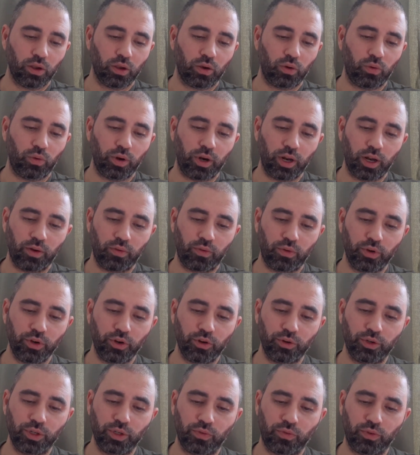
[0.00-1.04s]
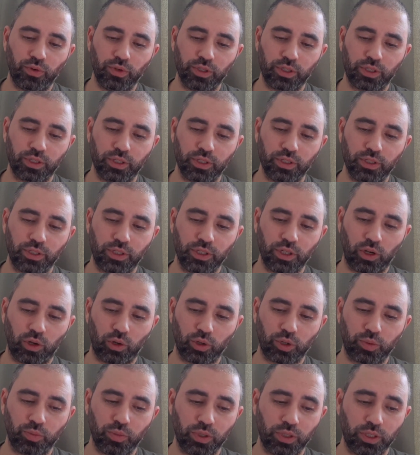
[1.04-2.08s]
Whatever your differences, the
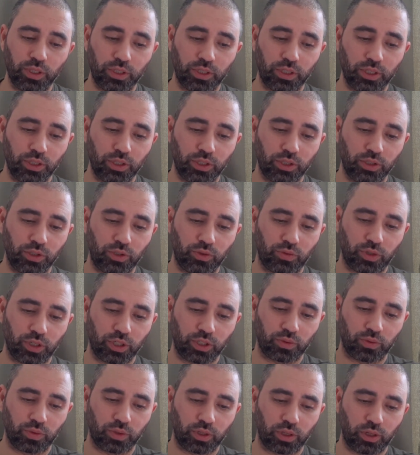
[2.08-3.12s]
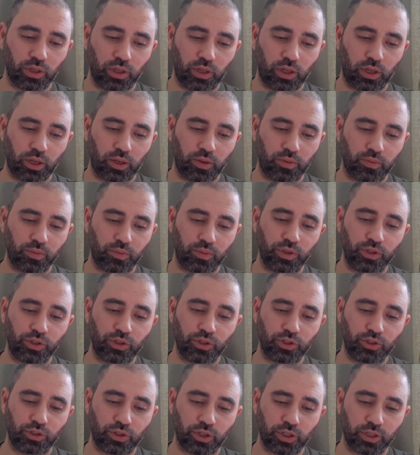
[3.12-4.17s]
ultimate decisions rest with Allah. Put
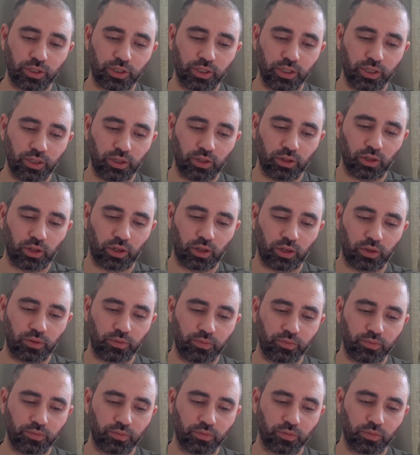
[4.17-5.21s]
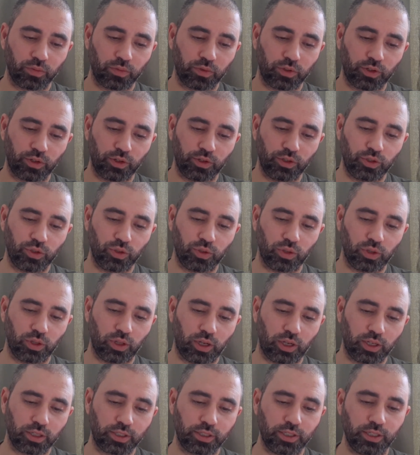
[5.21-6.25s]
your trust in Allah. Turn to
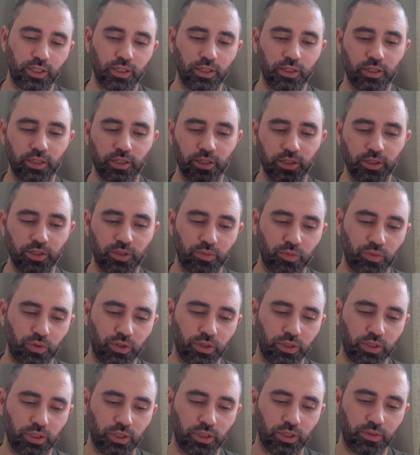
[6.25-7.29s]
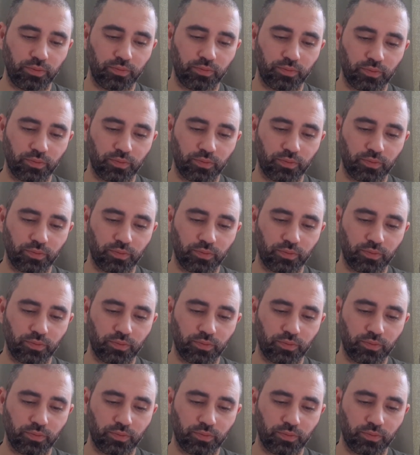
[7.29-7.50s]
Allah seeking His mercy.